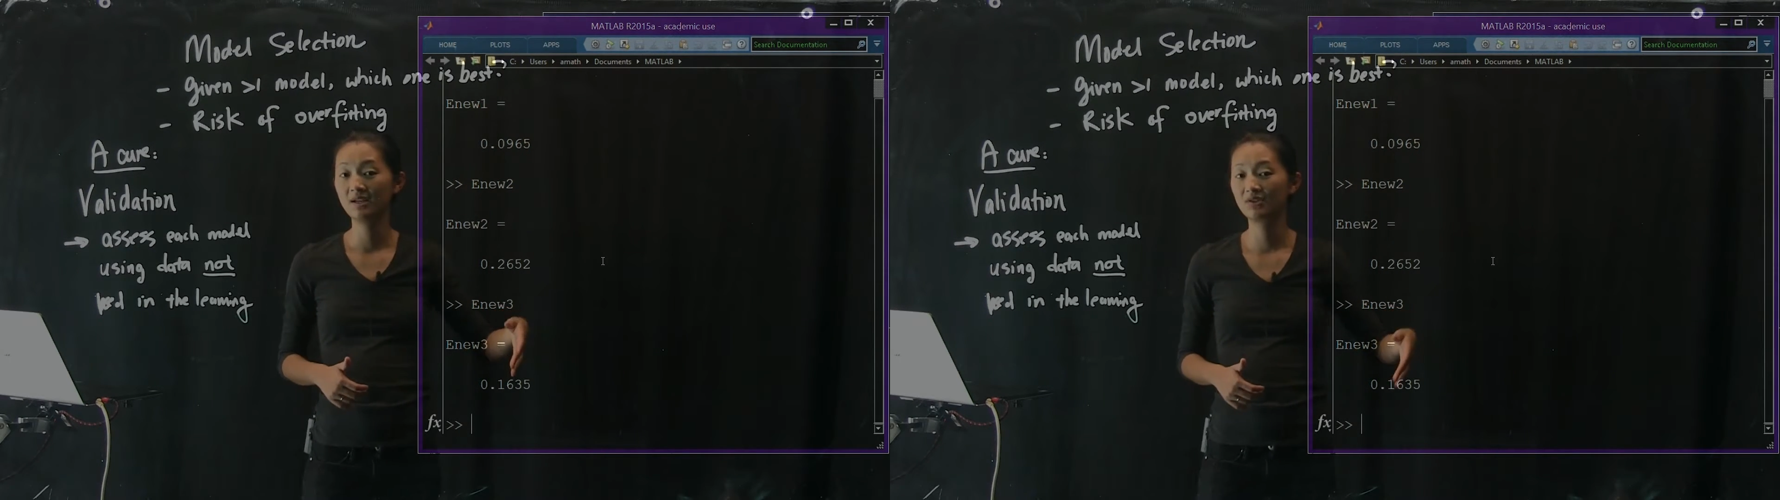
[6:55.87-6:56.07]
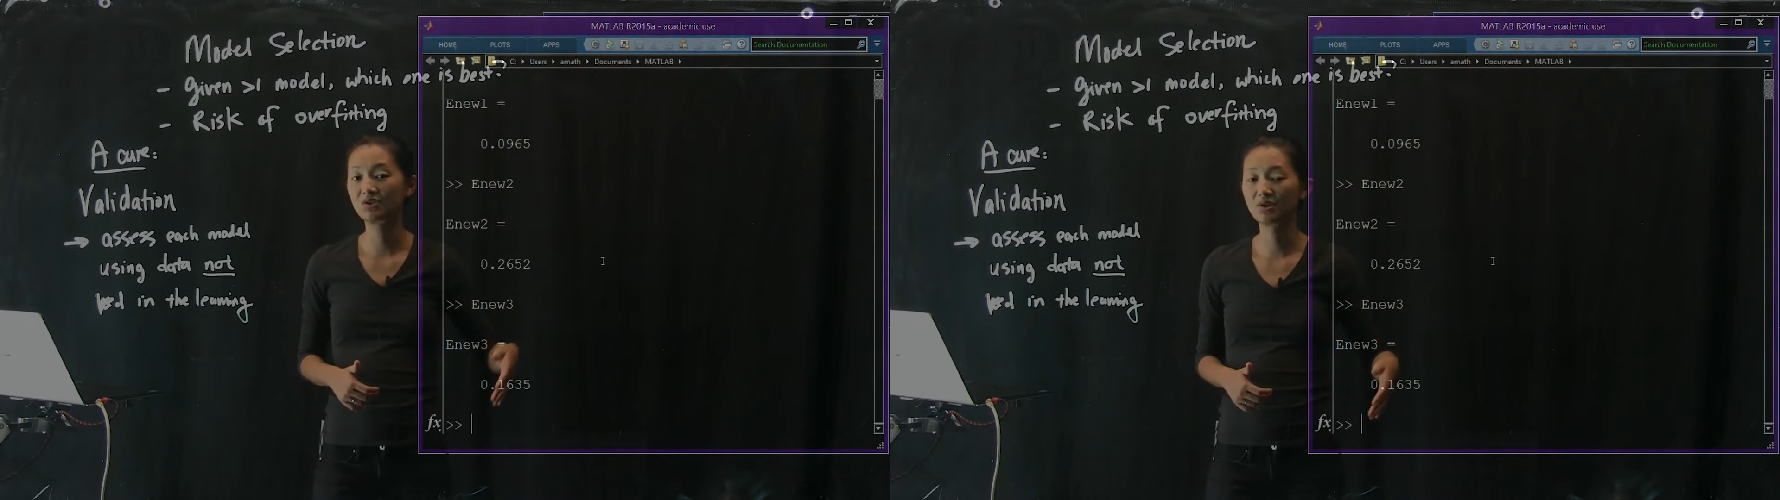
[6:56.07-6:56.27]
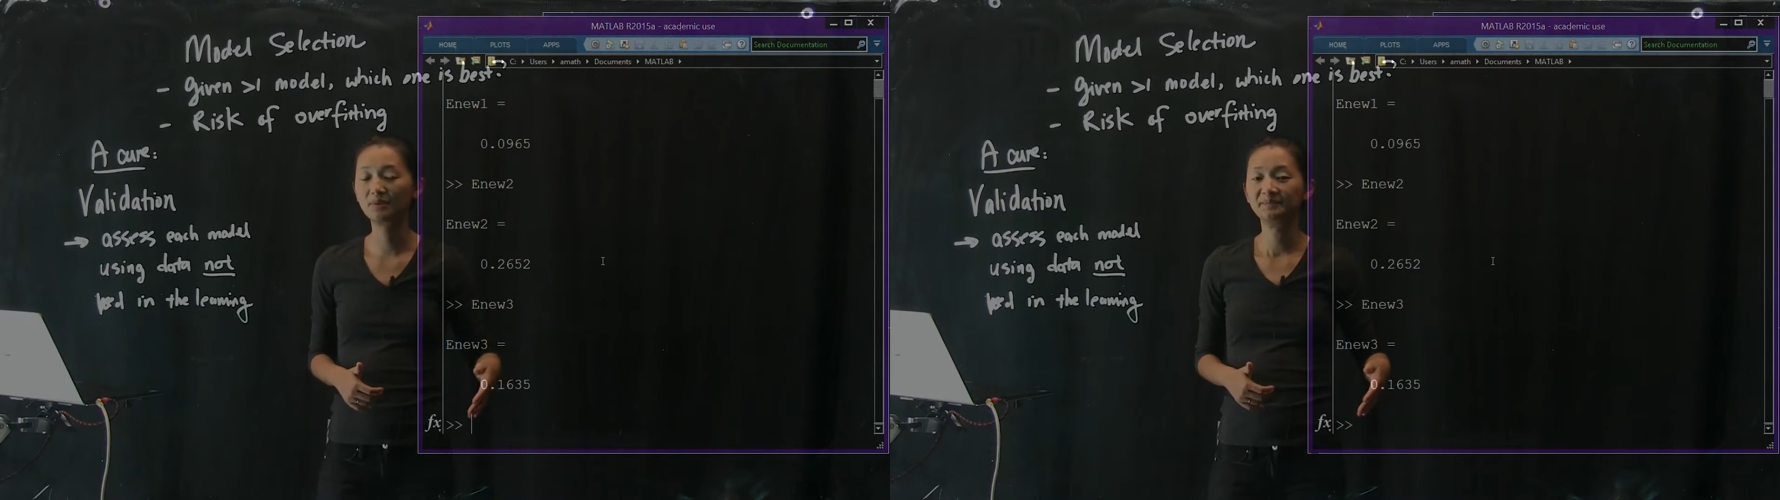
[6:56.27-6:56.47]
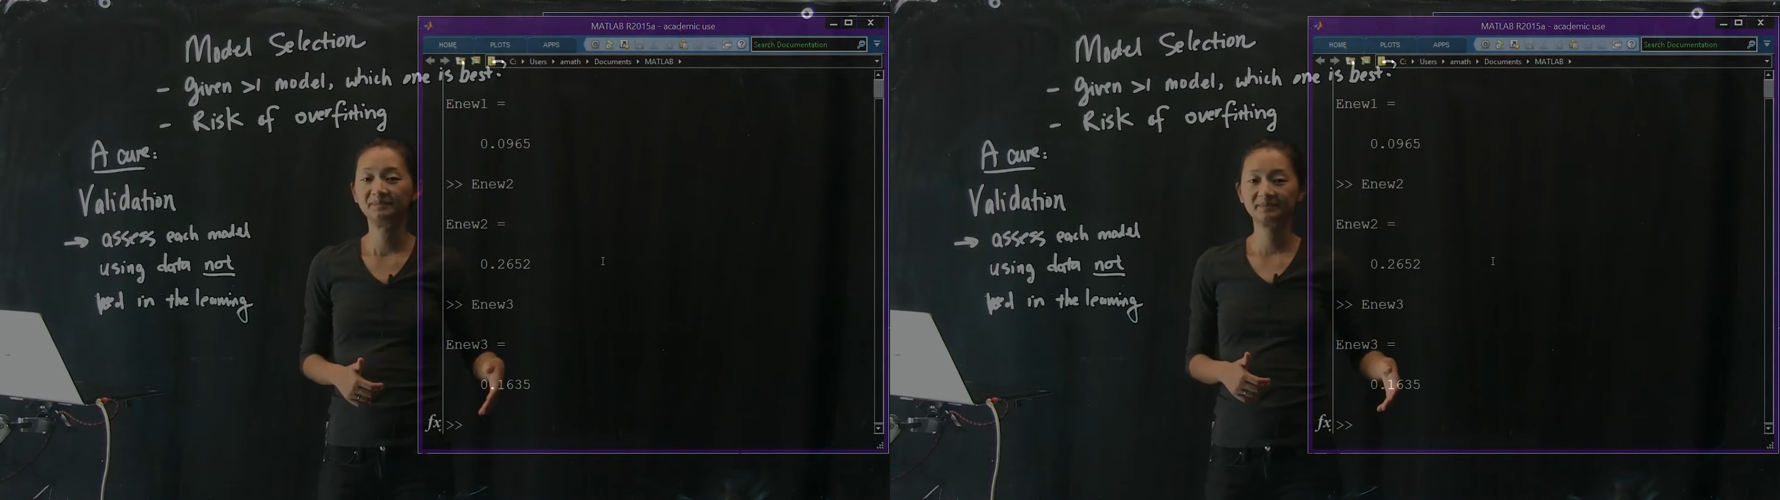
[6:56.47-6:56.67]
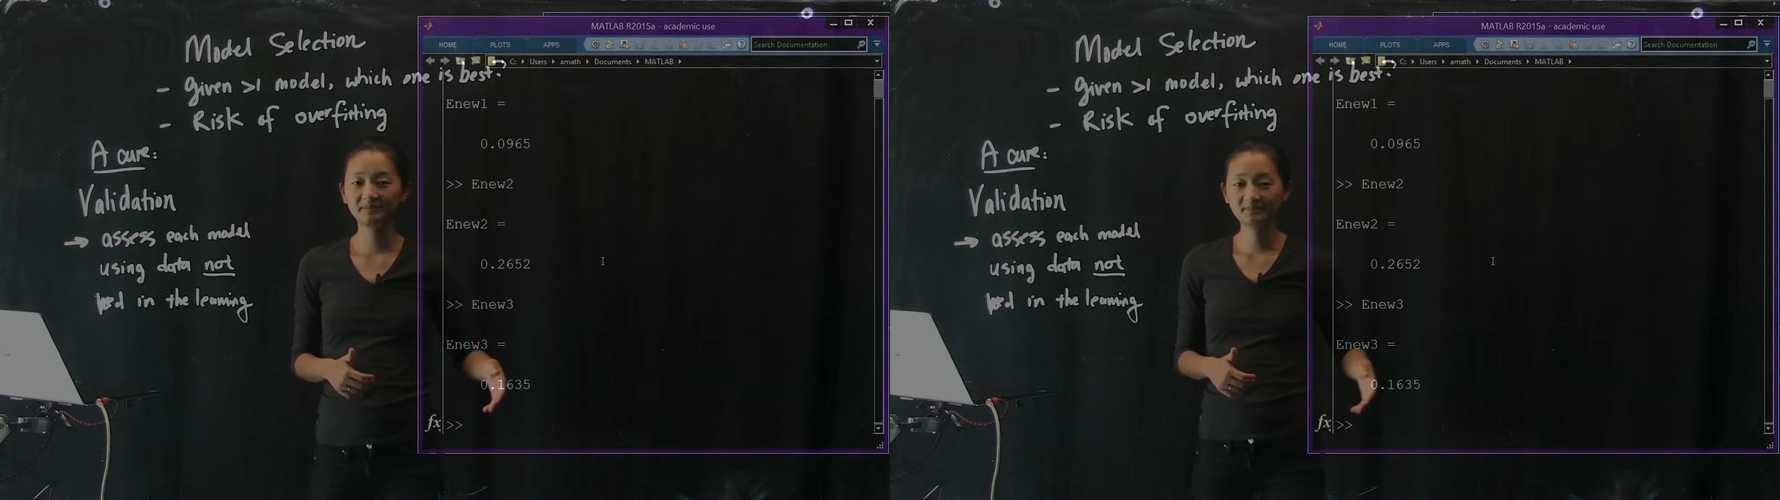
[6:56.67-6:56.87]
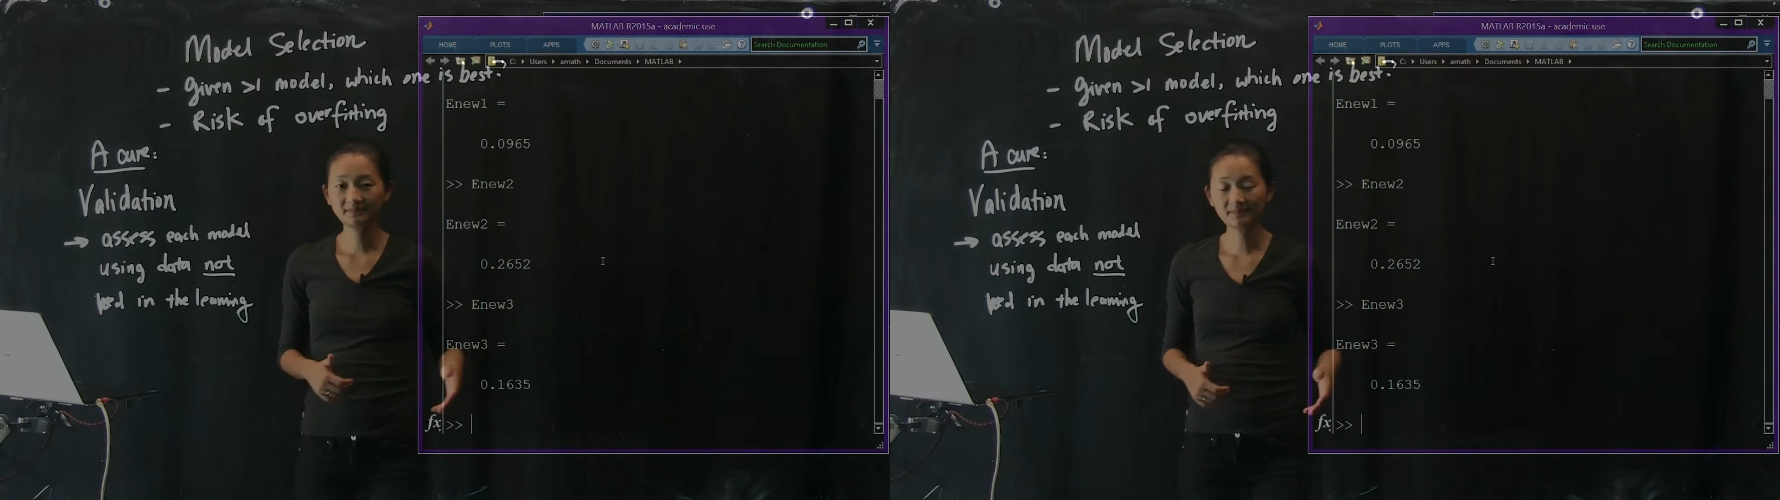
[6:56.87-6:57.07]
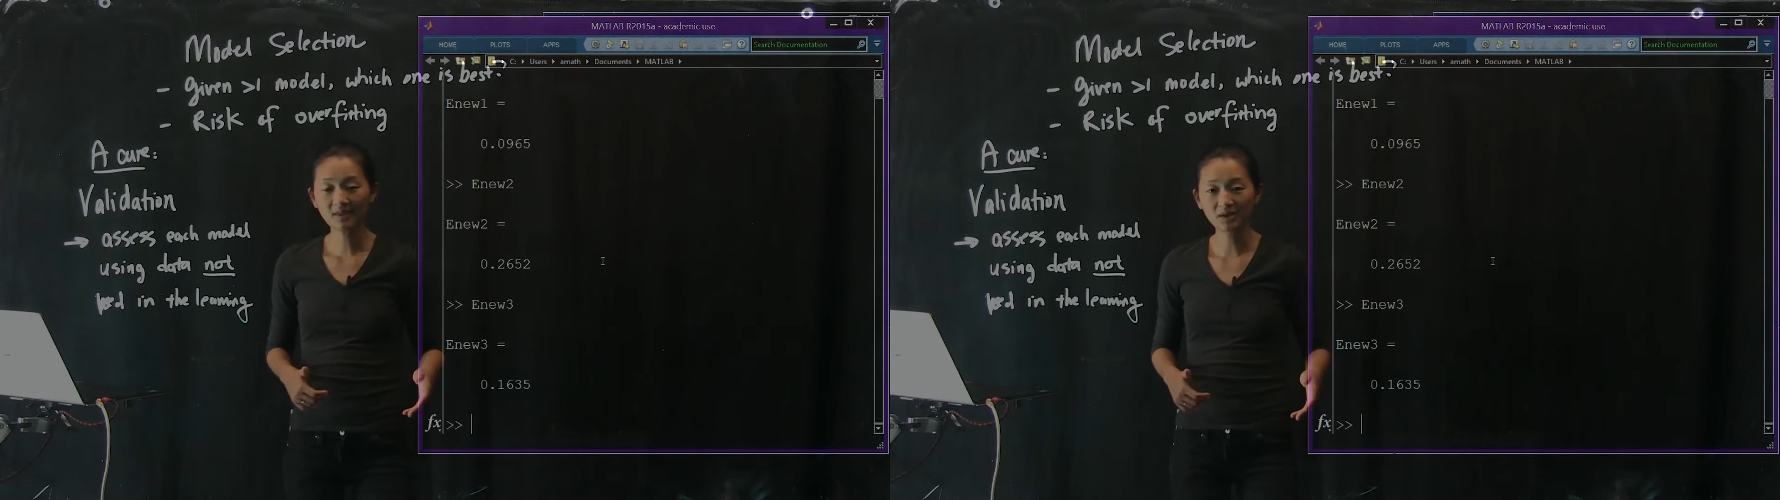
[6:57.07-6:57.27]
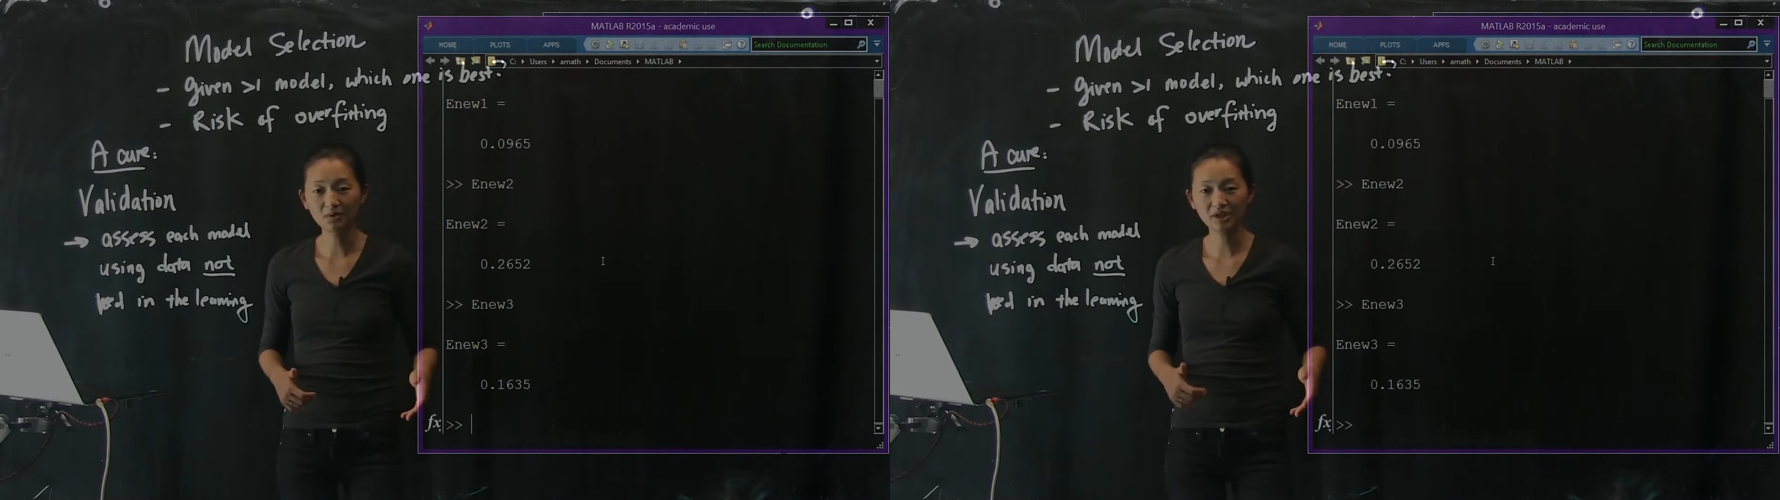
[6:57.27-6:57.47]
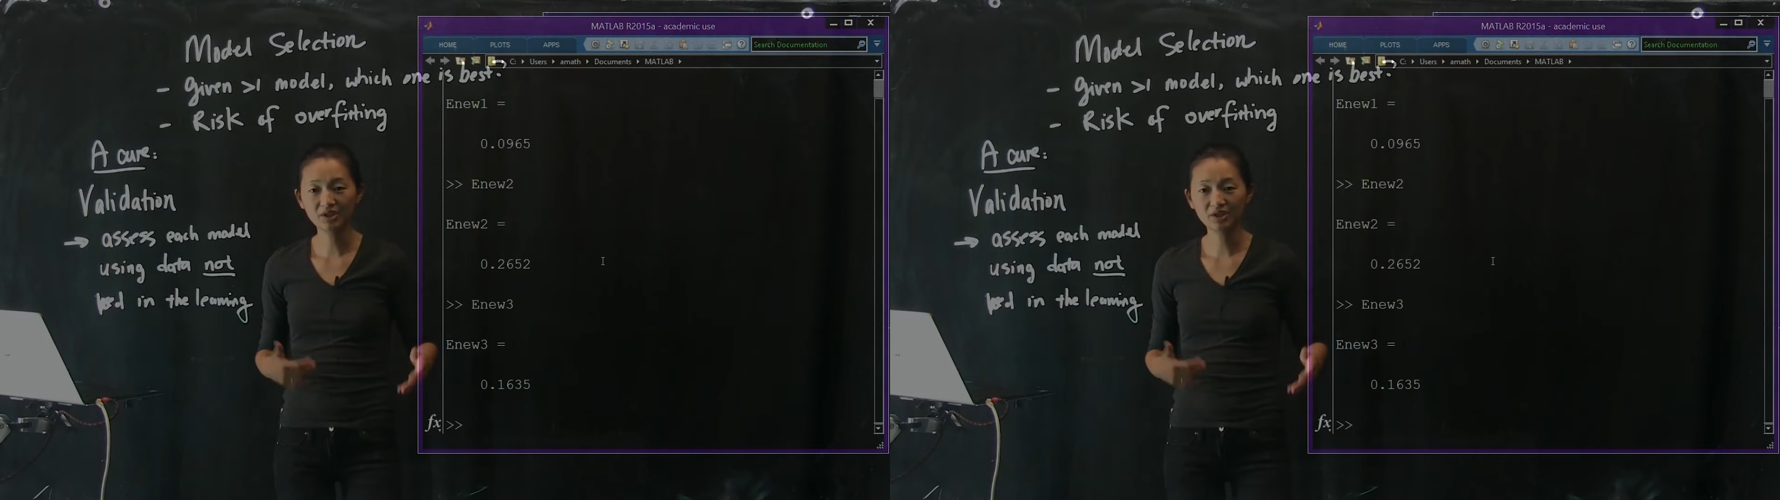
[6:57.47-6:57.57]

So according